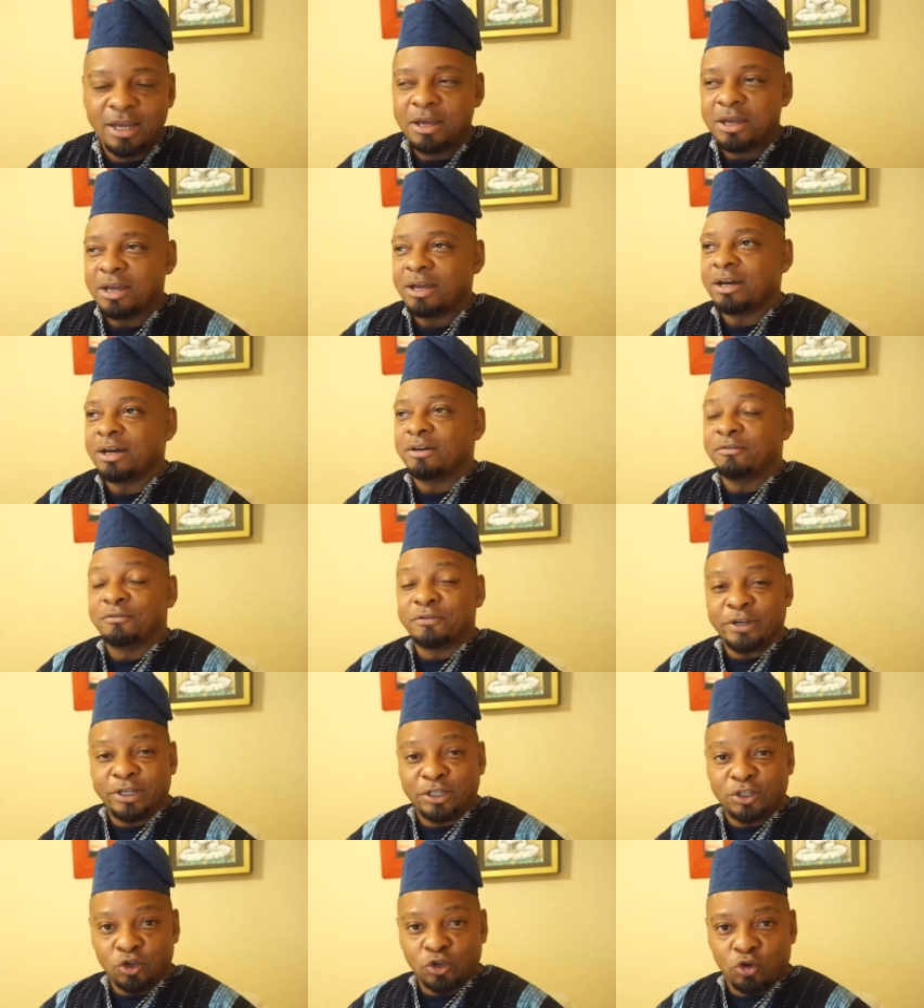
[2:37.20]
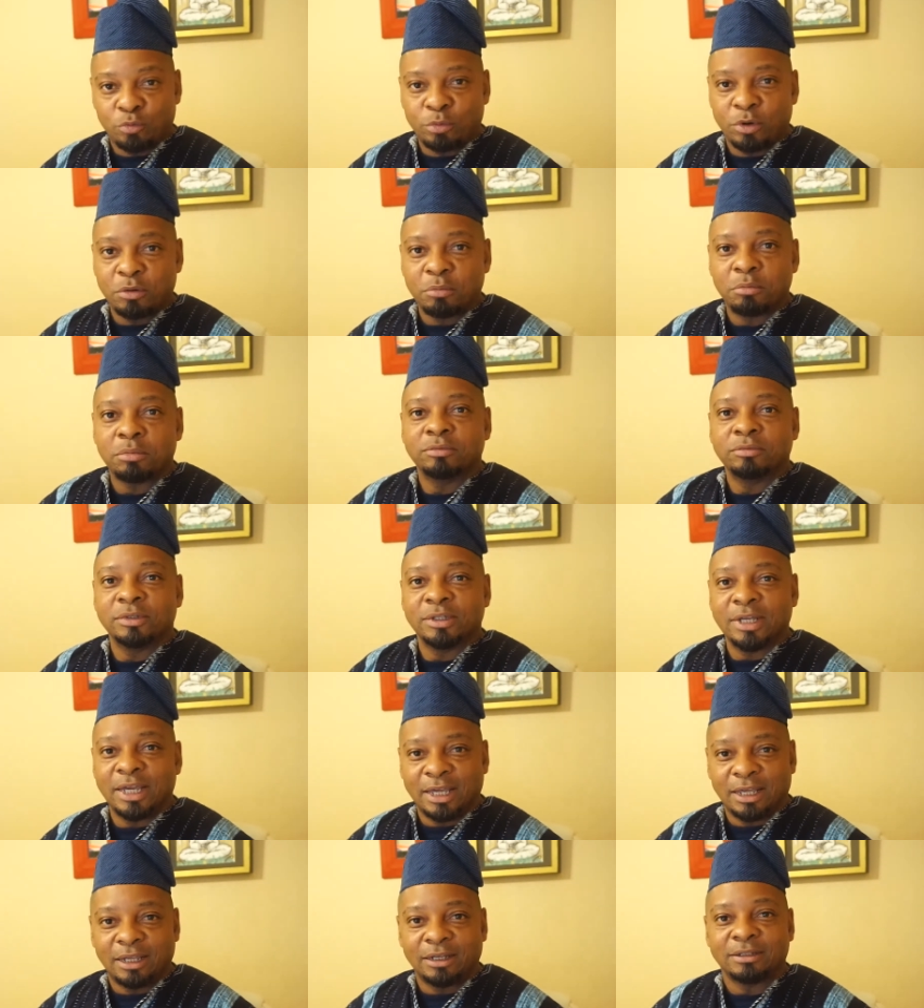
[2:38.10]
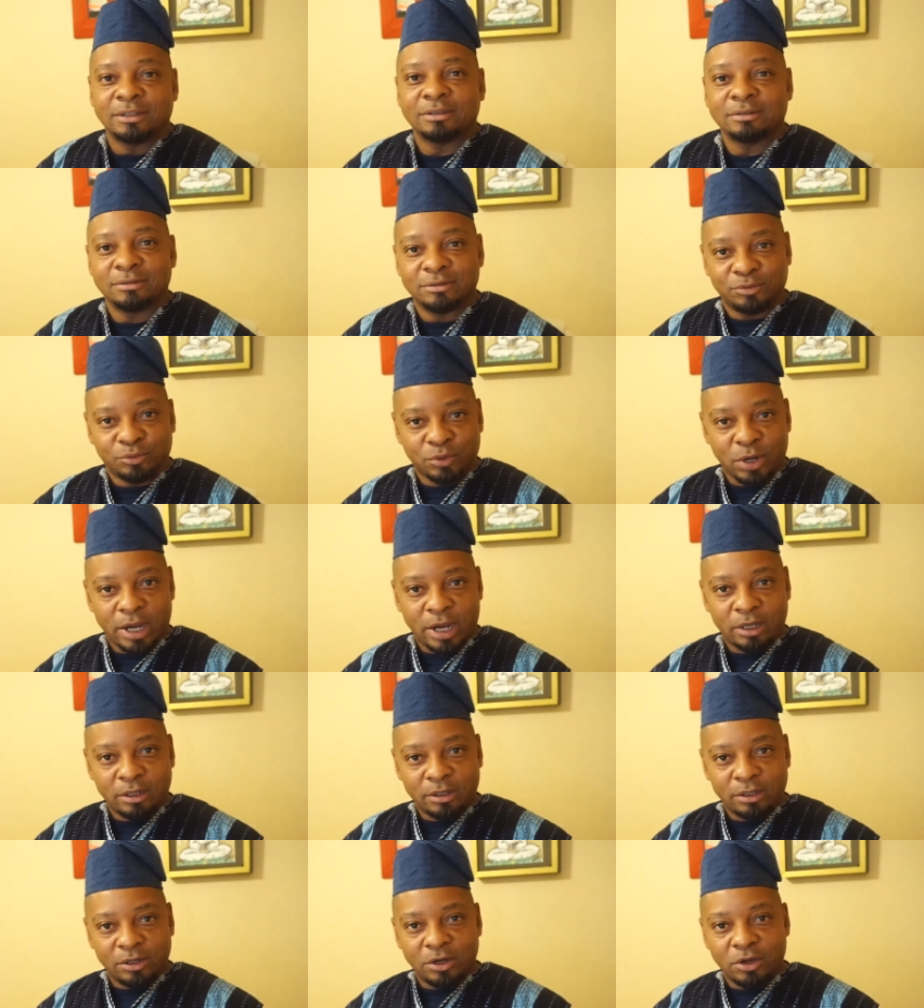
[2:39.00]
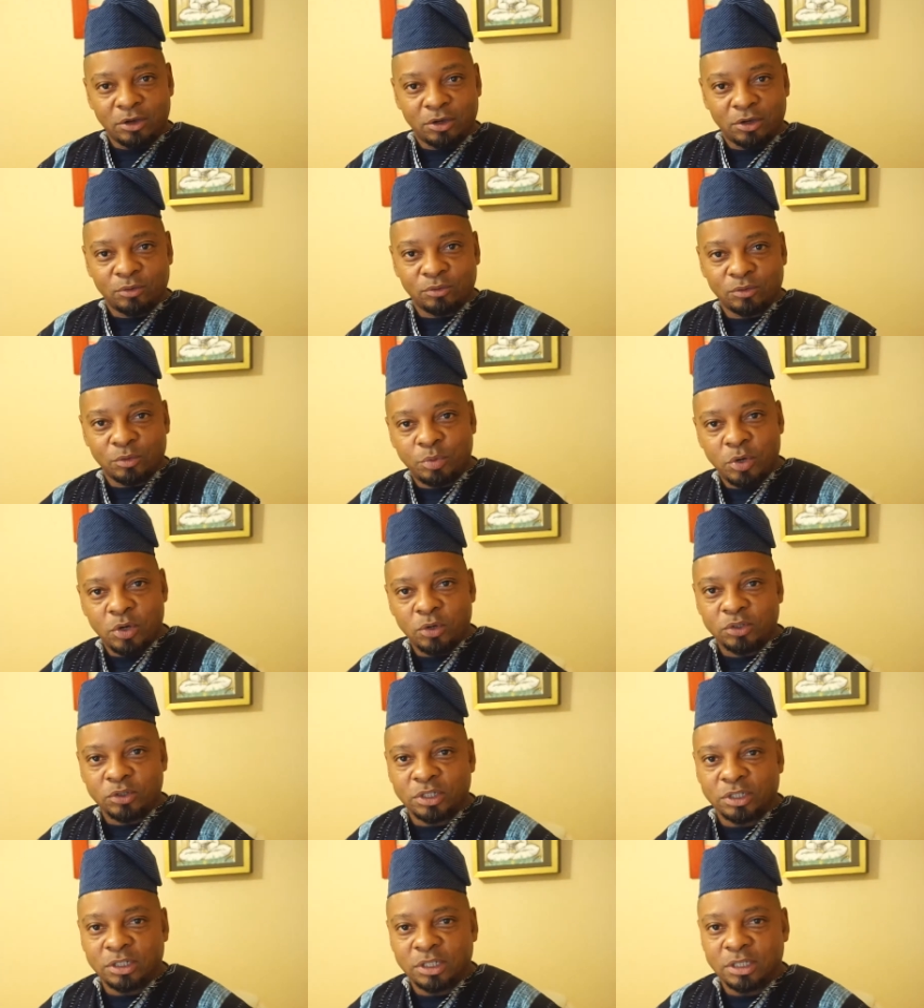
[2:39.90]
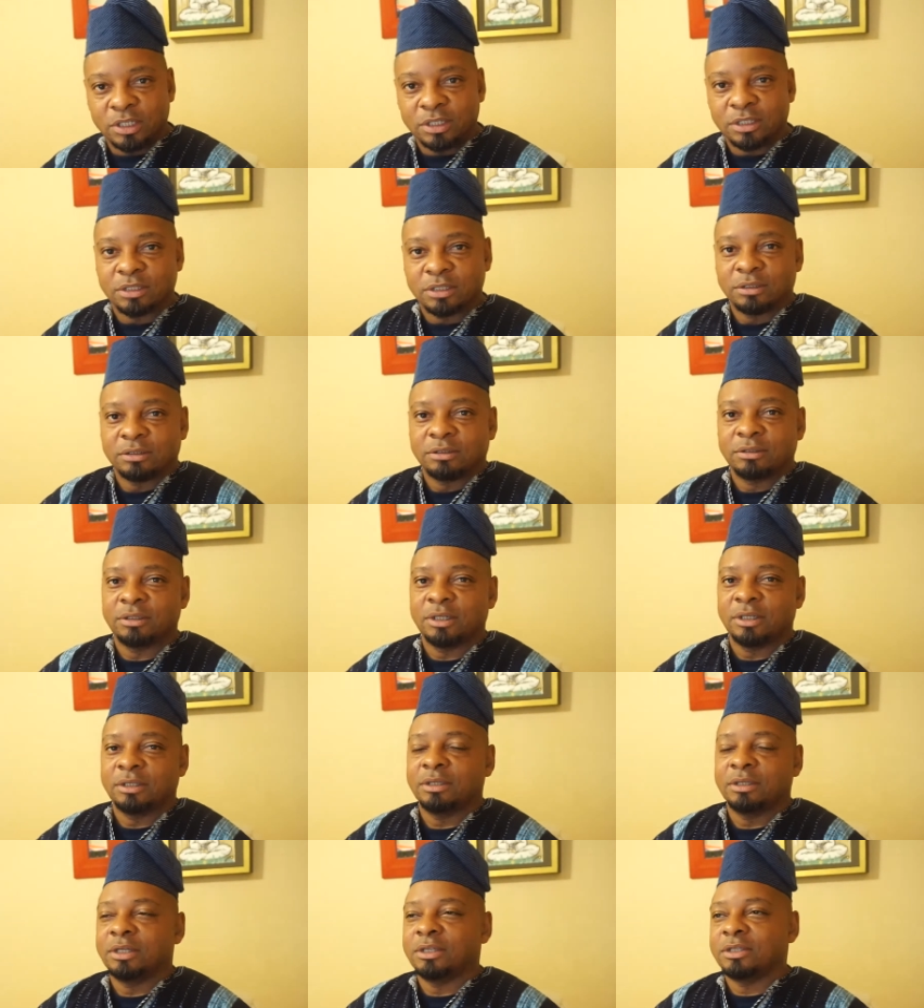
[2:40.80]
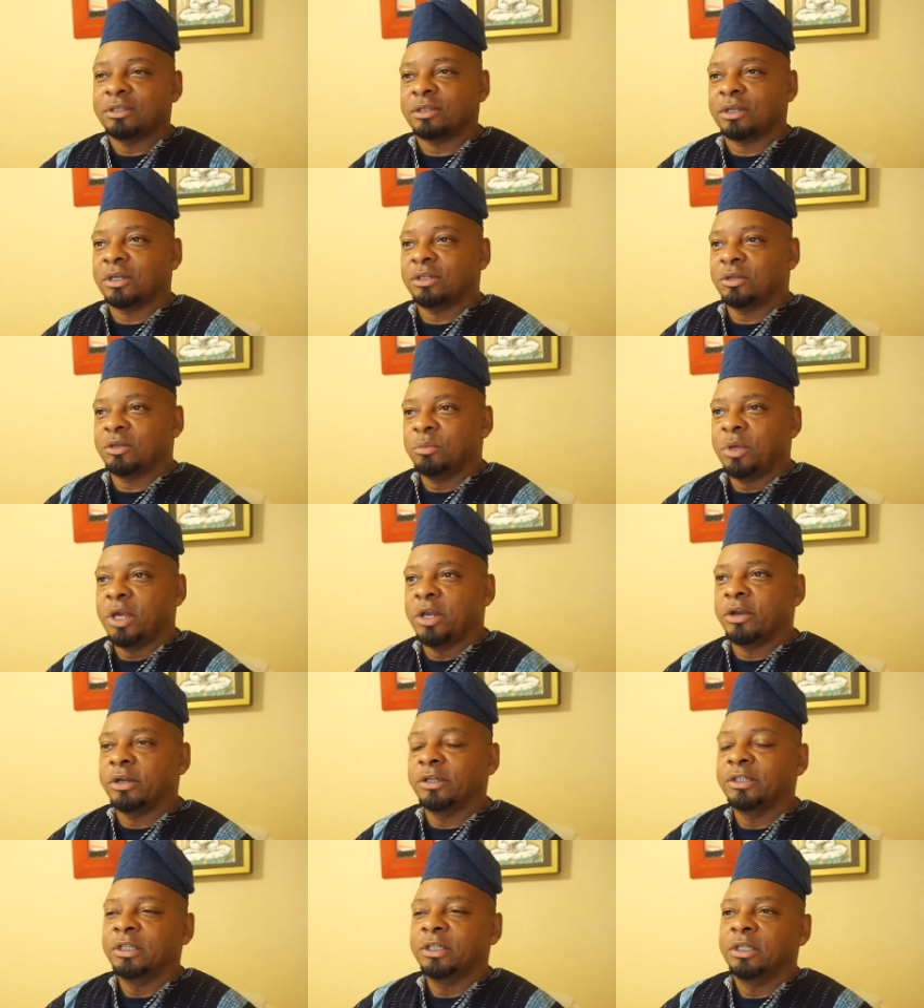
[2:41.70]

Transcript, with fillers: uh, very sober and right, you know, reposed in his his uh, demeanor.